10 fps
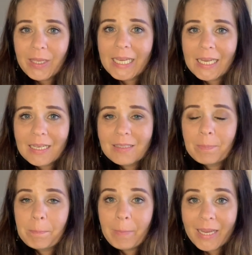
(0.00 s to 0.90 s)
He is
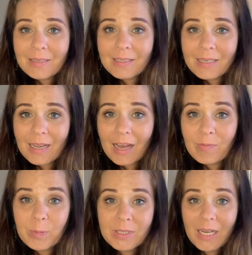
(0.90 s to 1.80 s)
amazing.
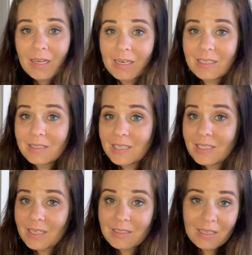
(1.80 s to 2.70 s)
I've put down his
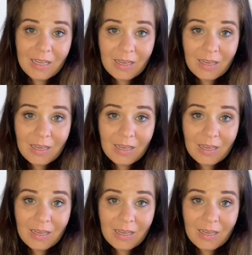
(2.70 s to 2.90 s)
details